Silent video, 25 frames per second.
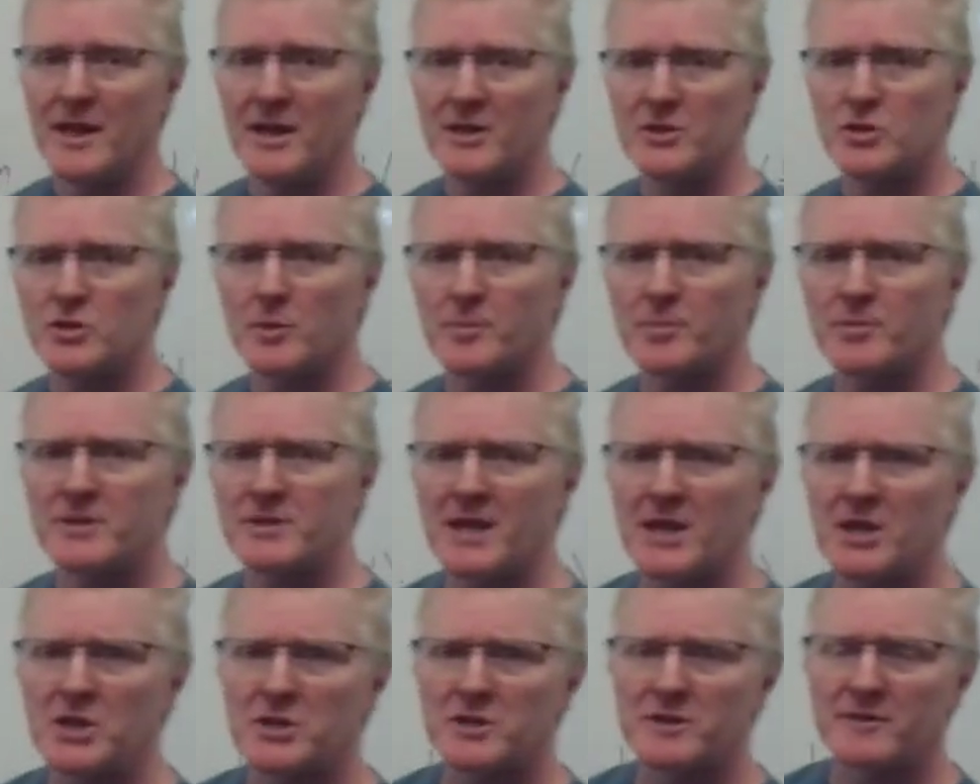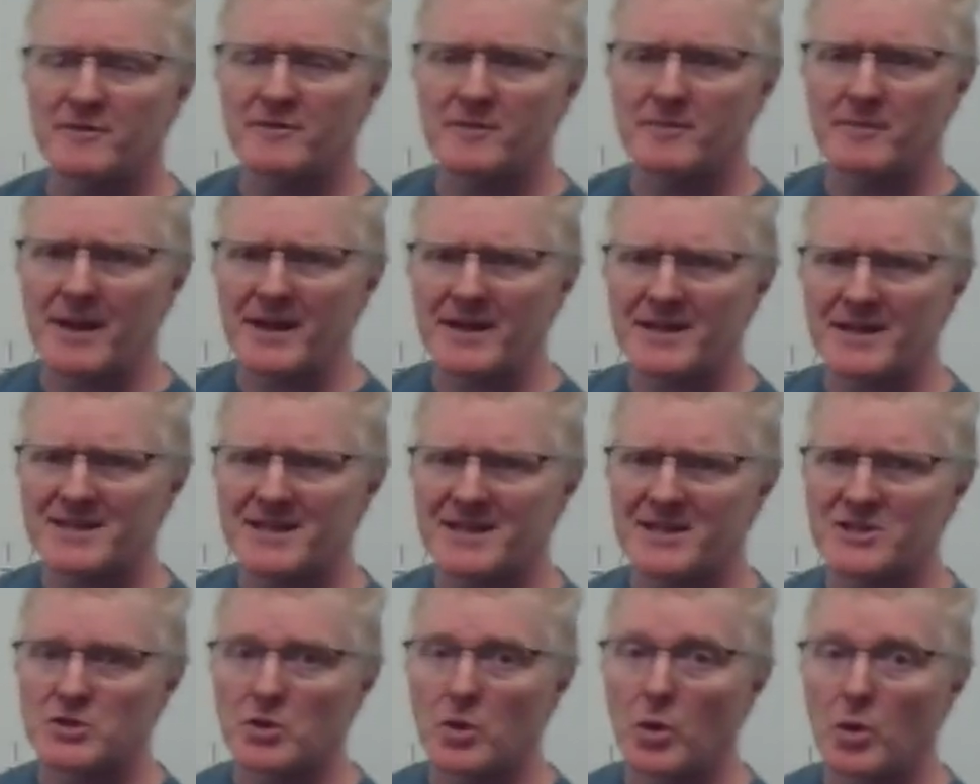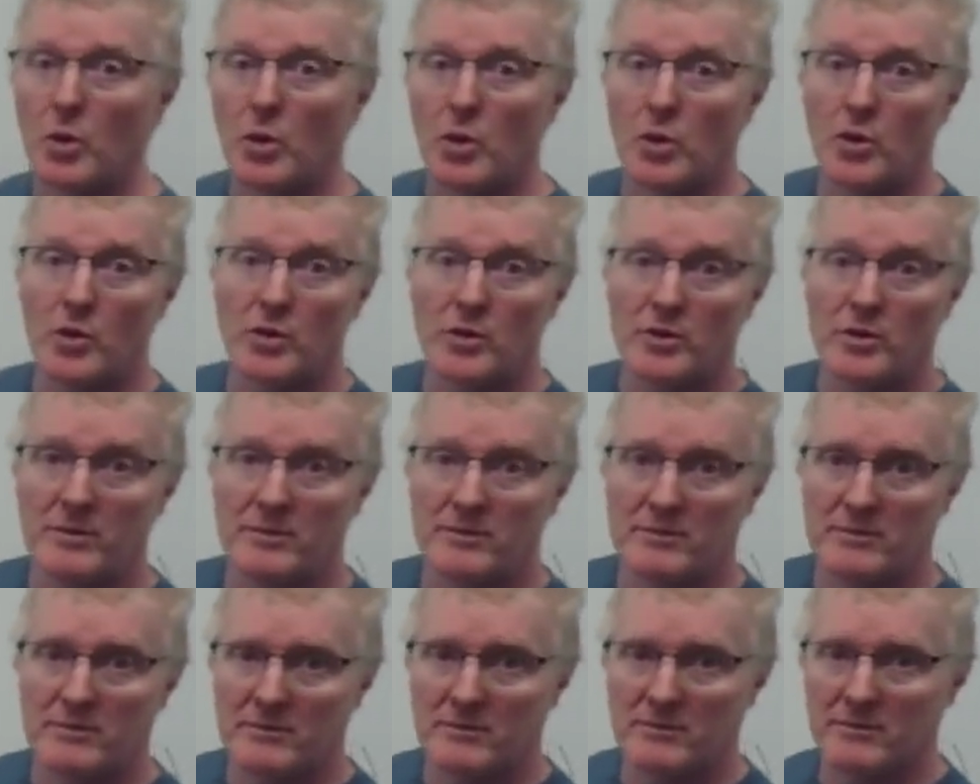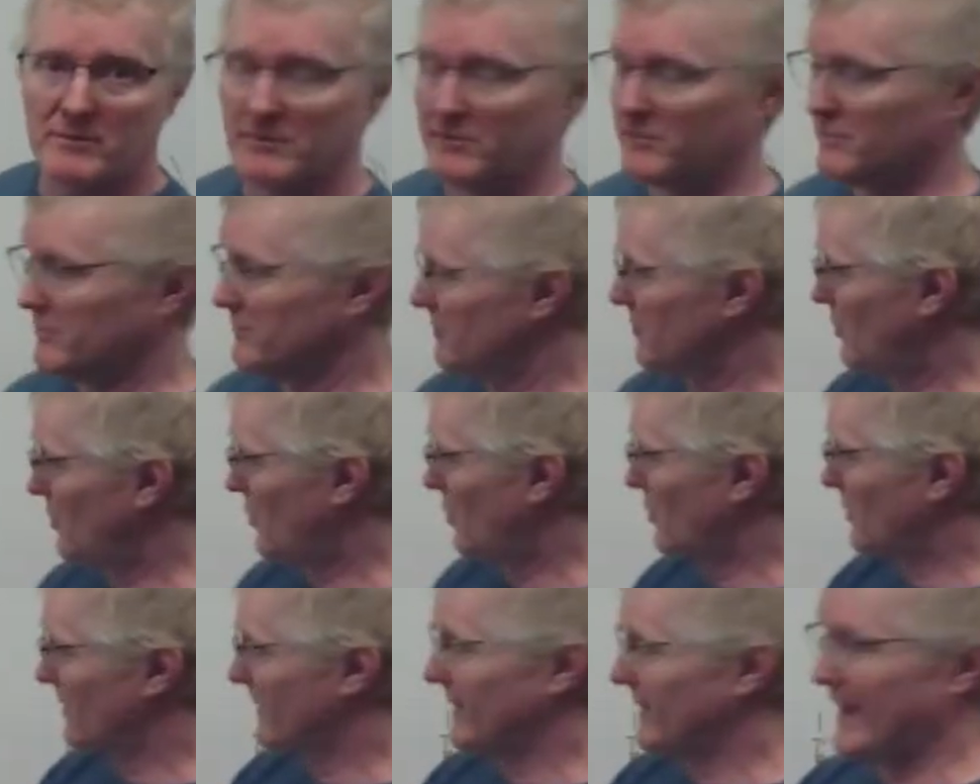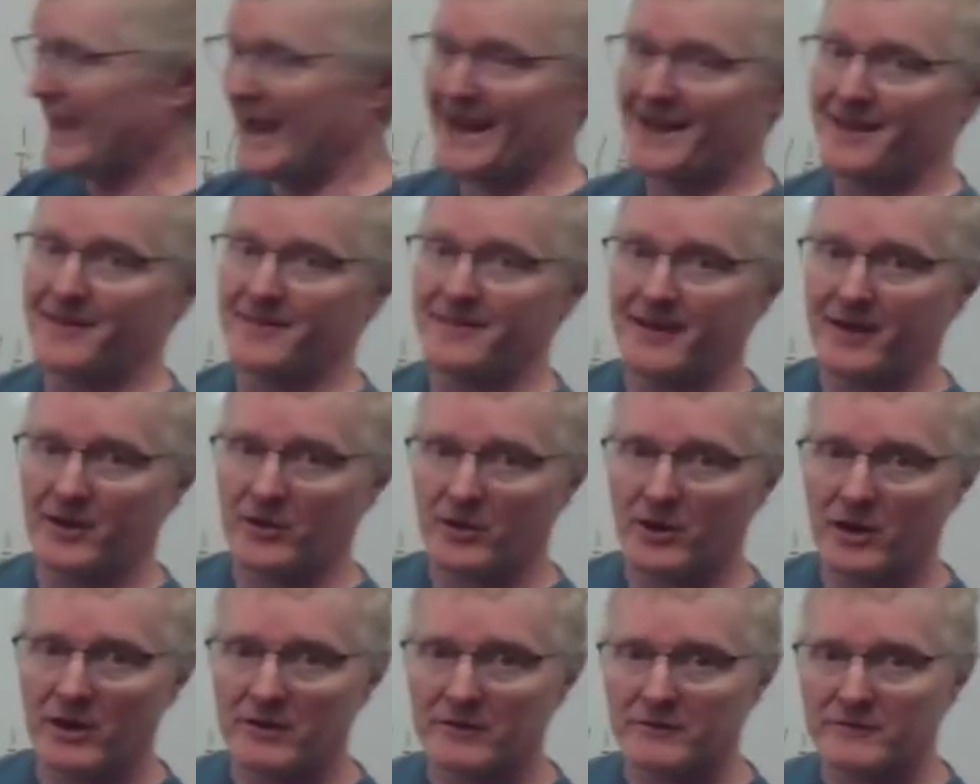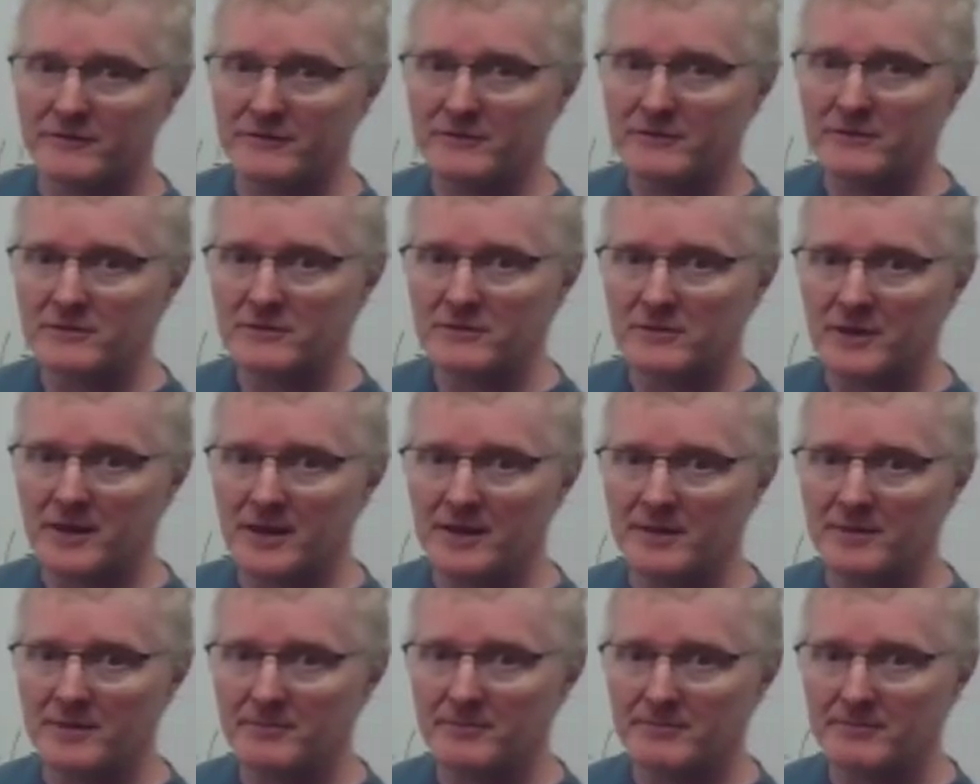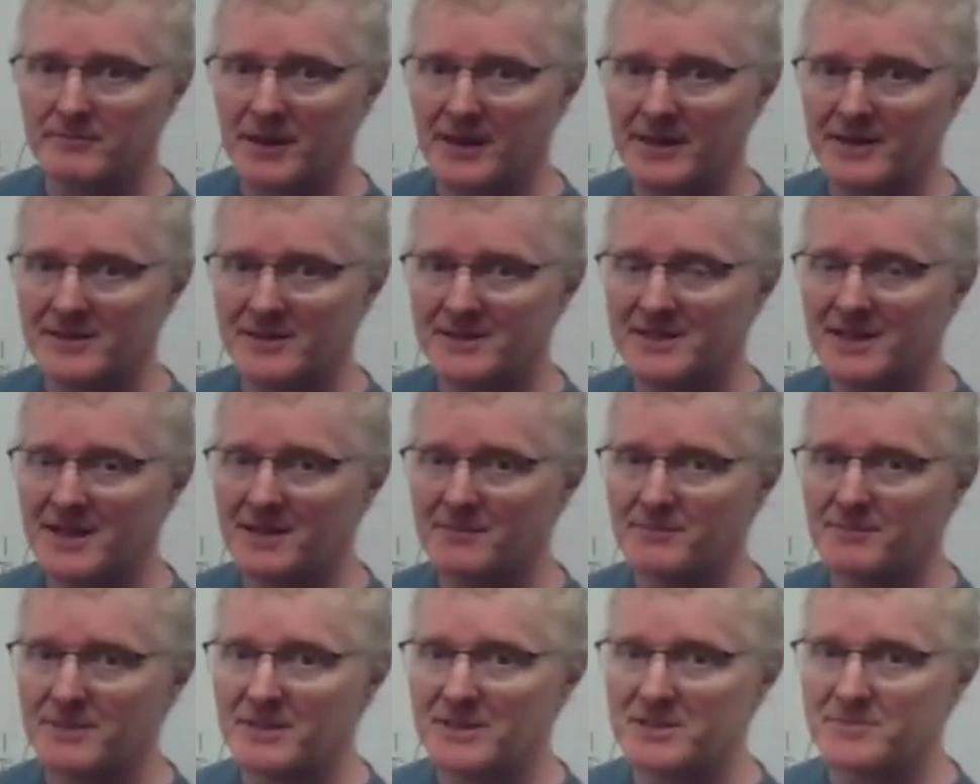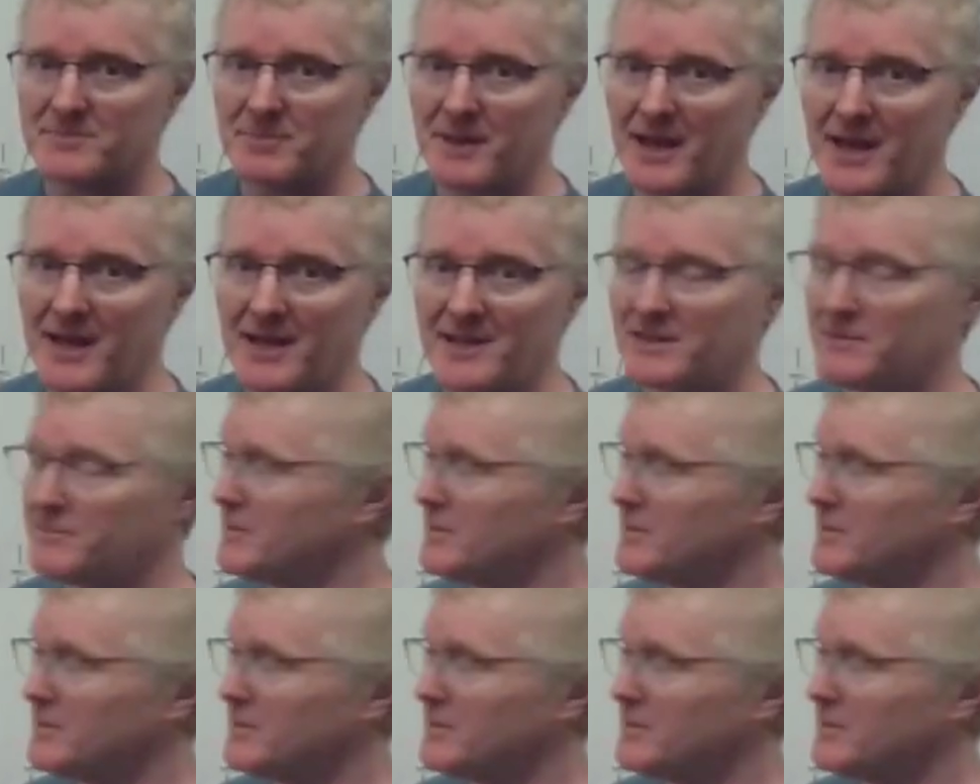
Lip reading: Interpretation of the minus signs, or lack thereof, right? Minus sign means behind the